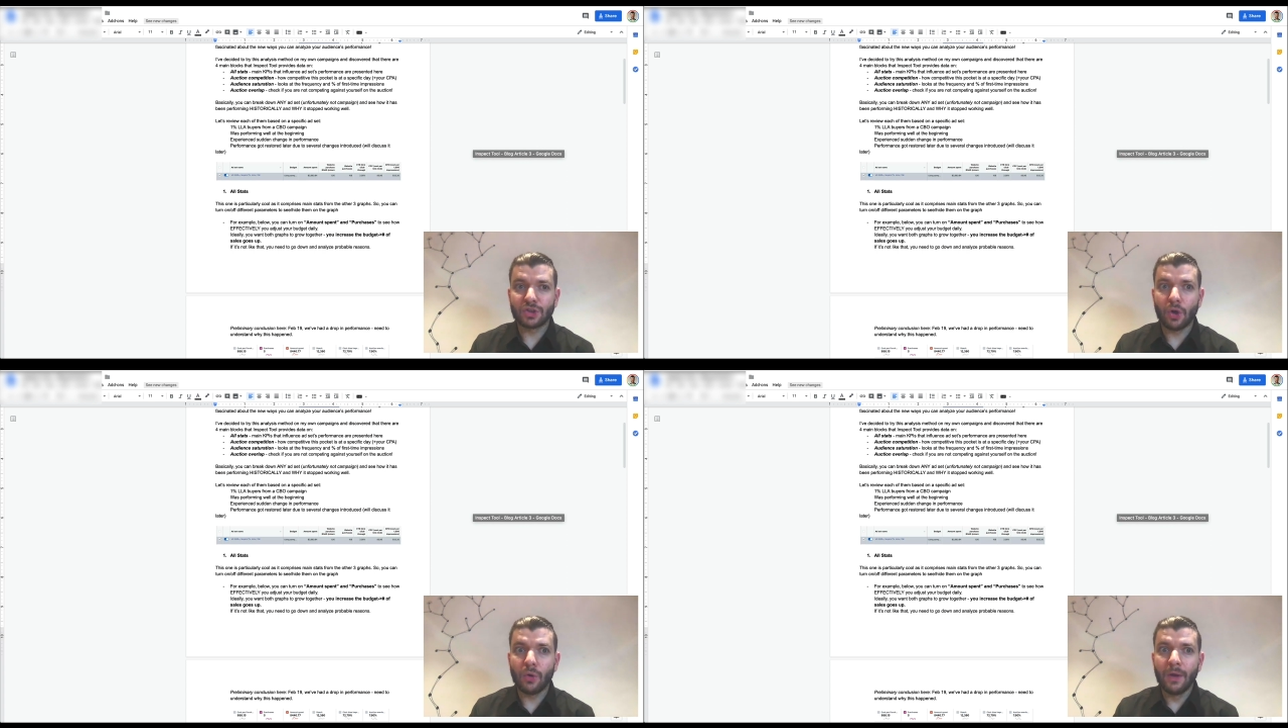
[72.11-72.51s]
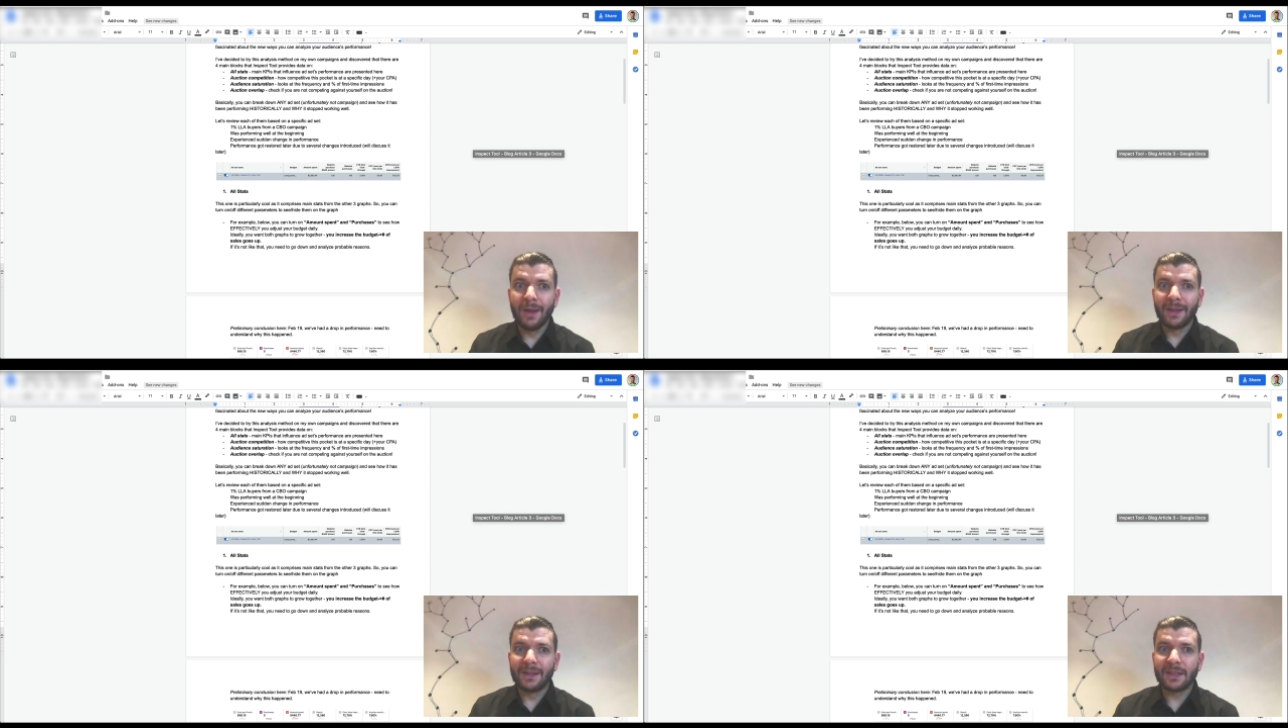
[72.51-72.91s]
So
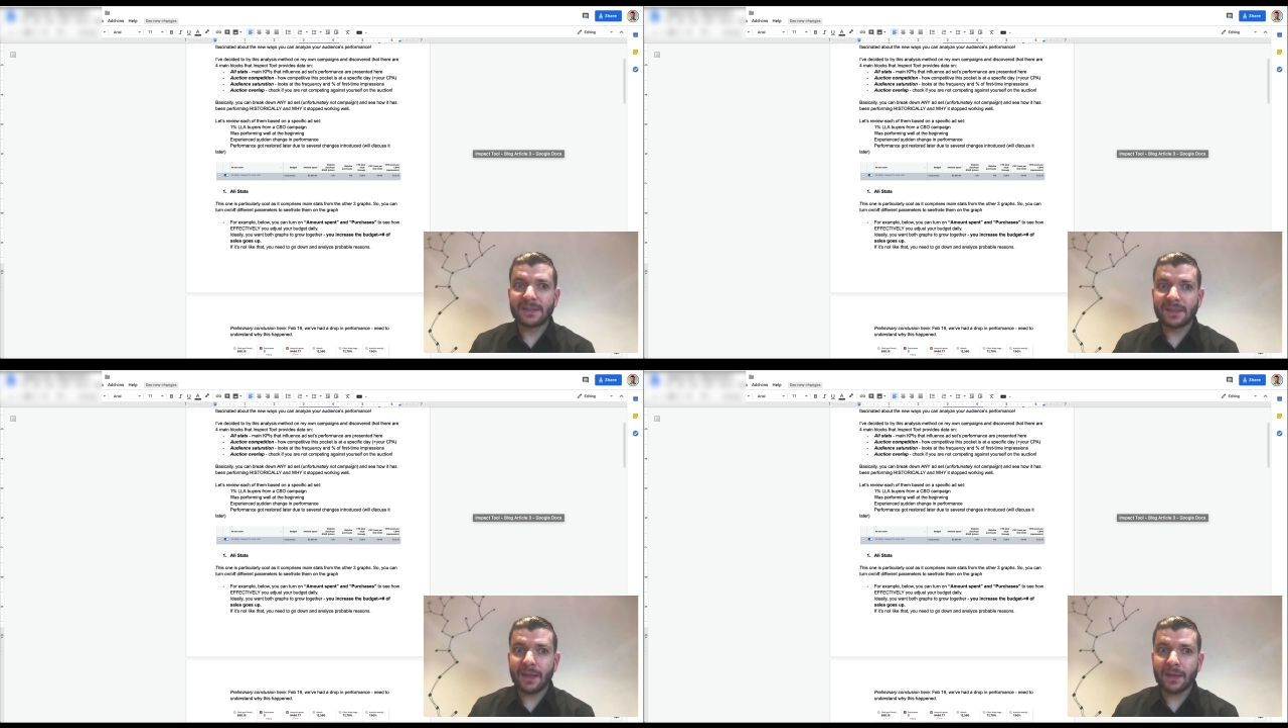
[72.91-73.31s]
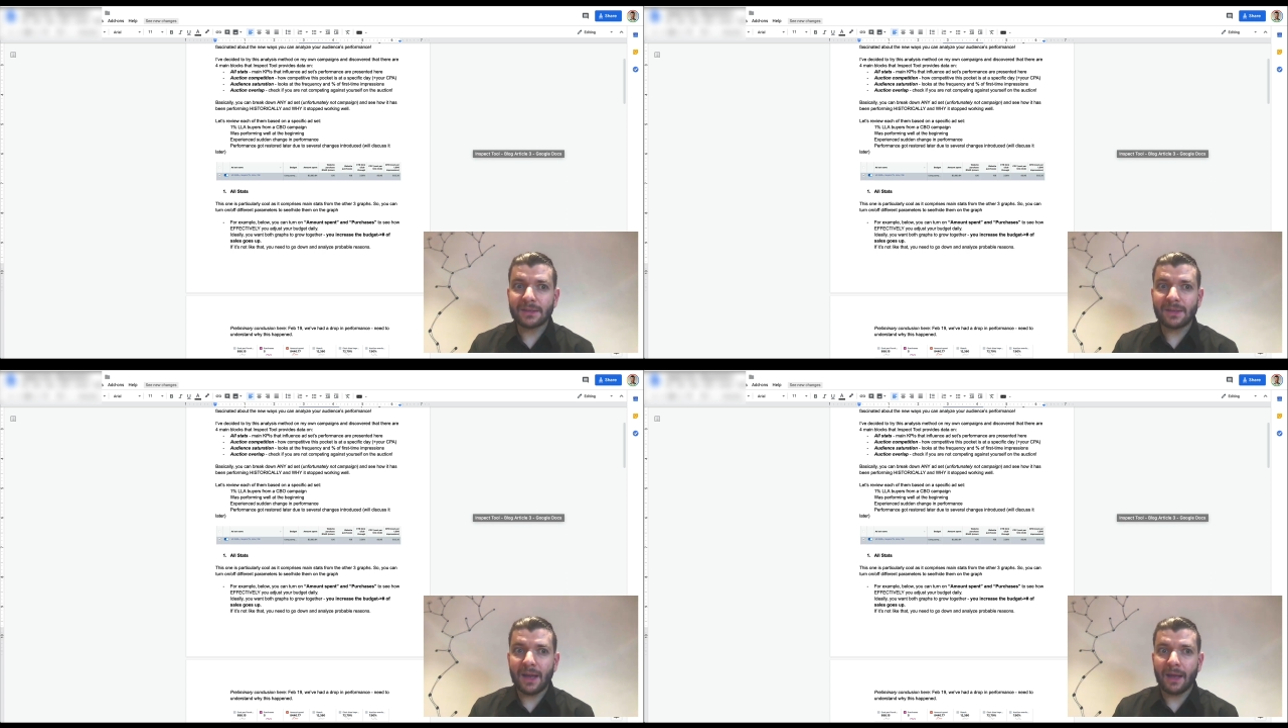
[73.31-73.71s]
the
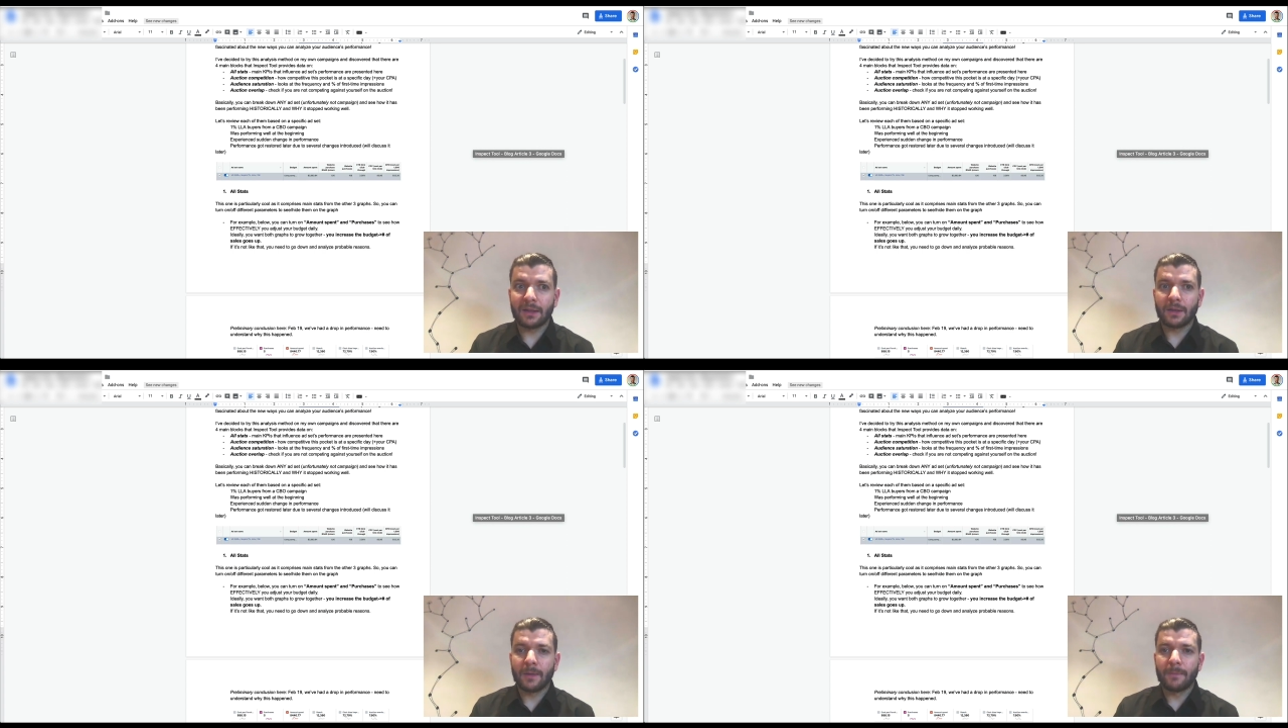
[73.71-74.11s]
things that